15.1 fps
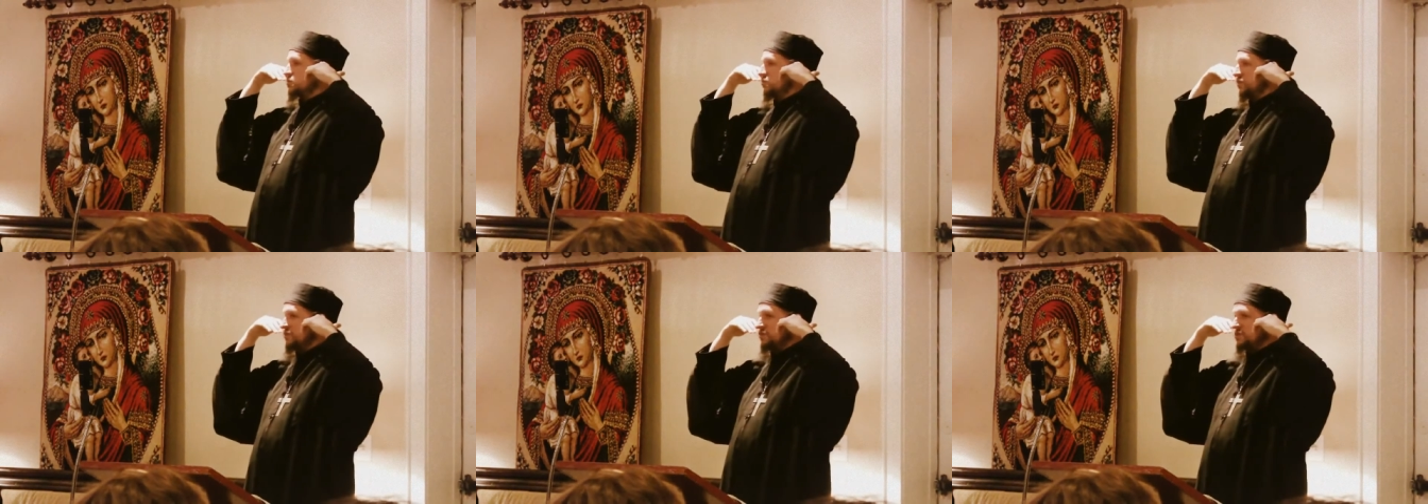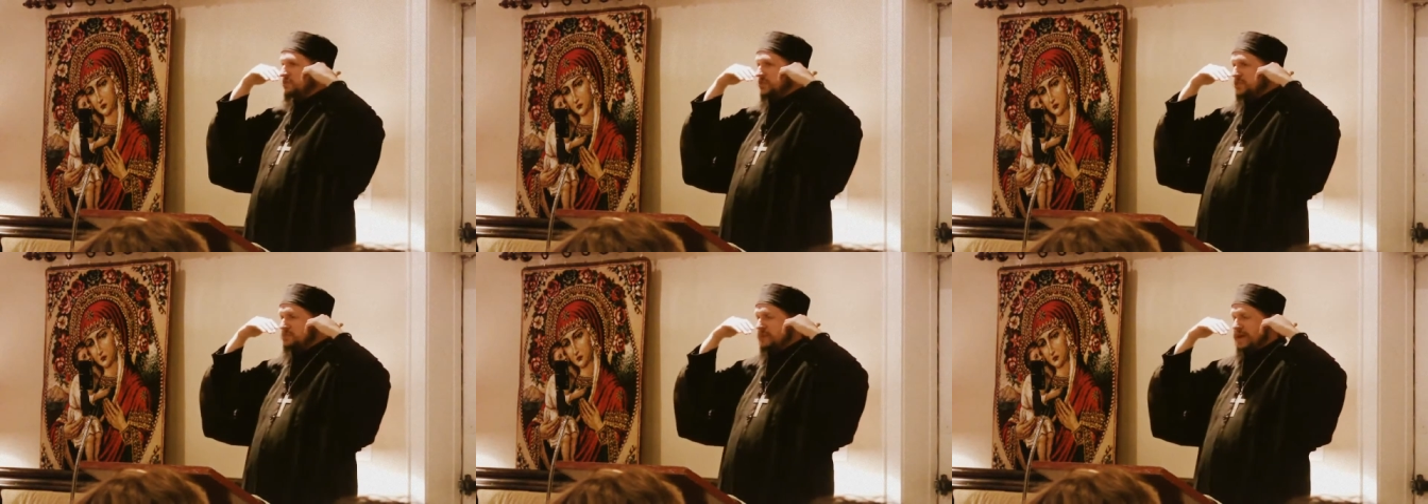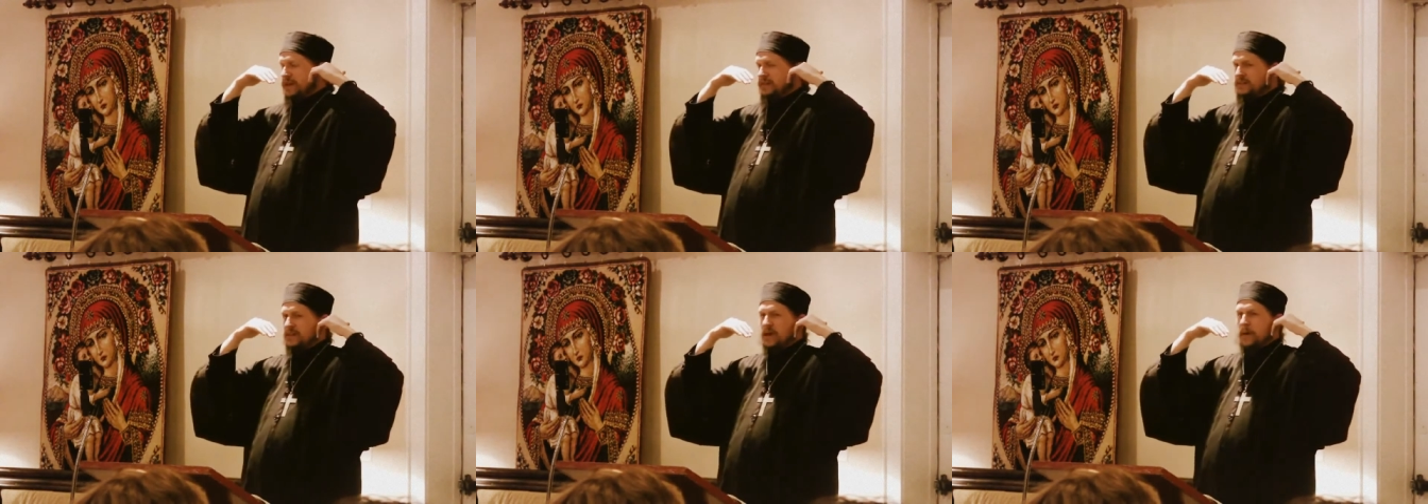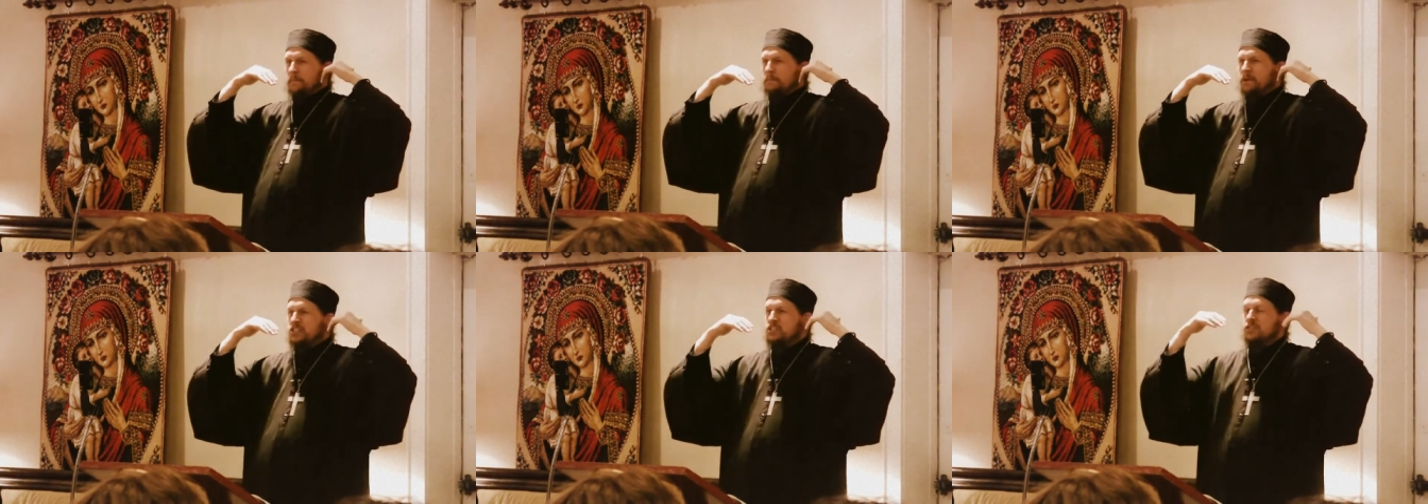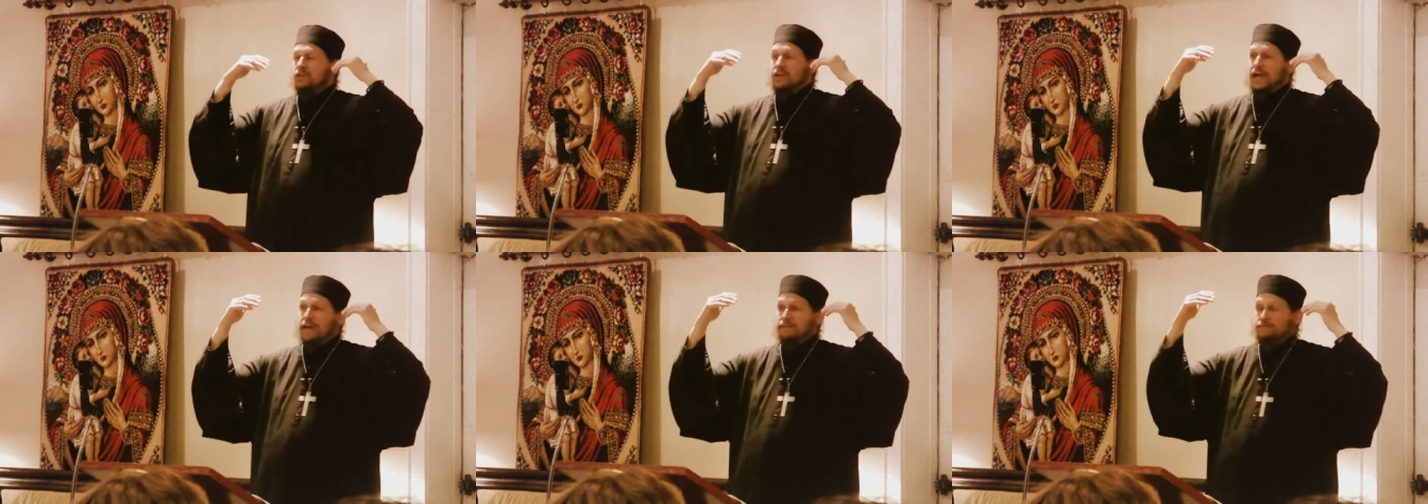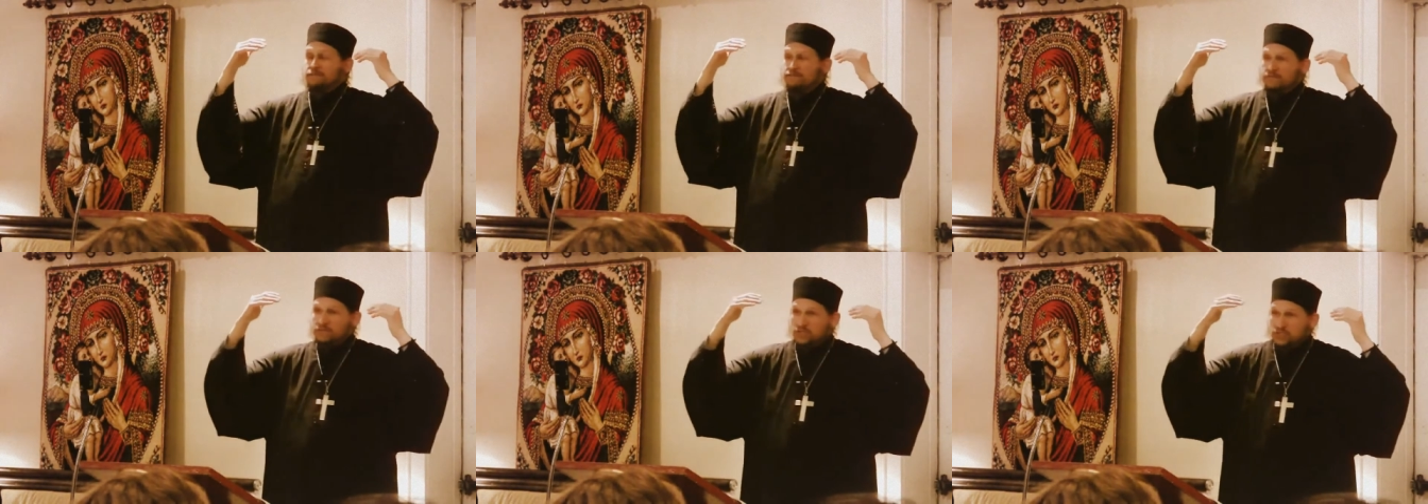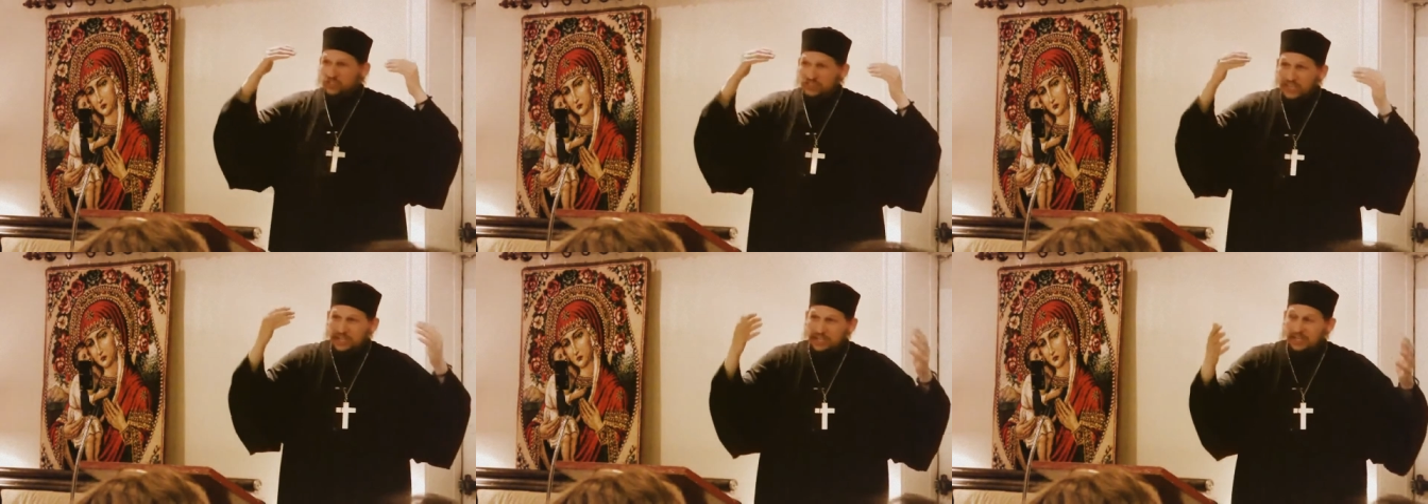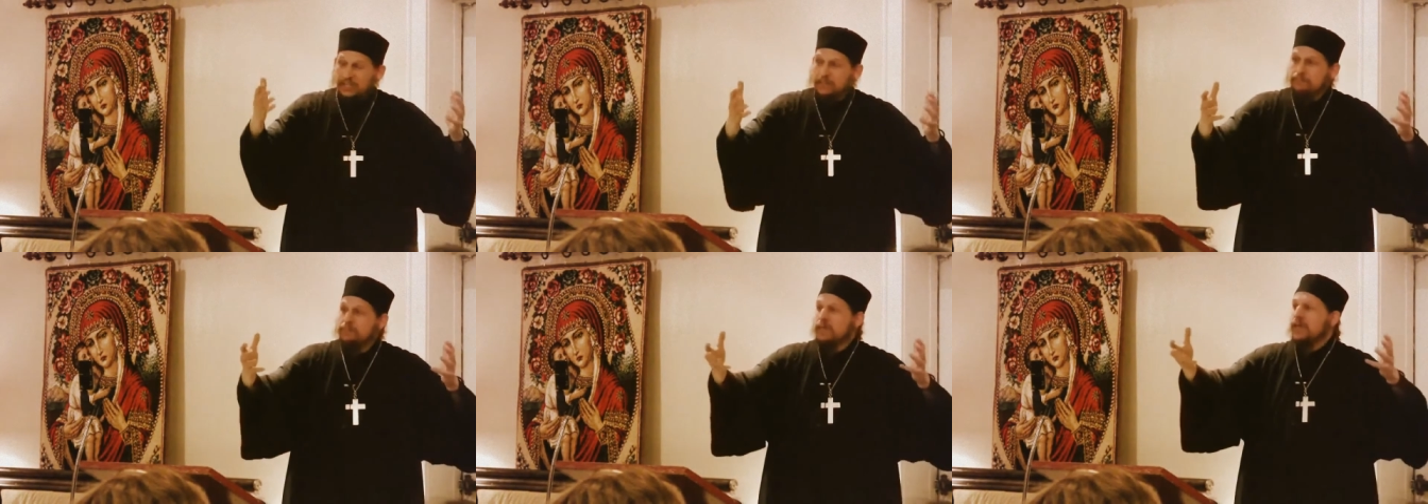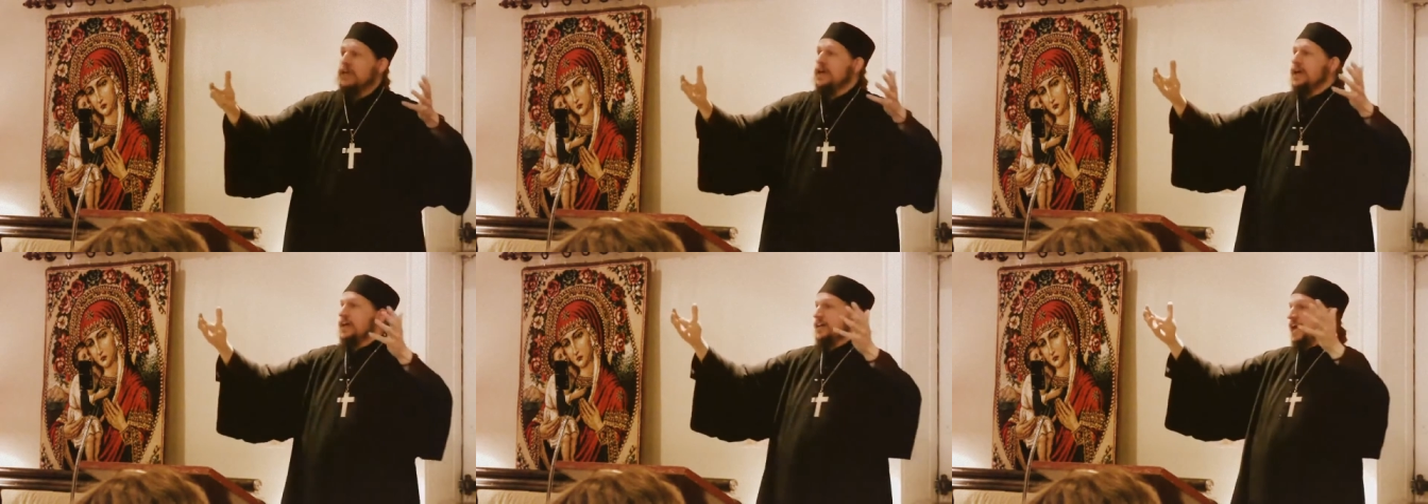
we've spent much of our life seeking, and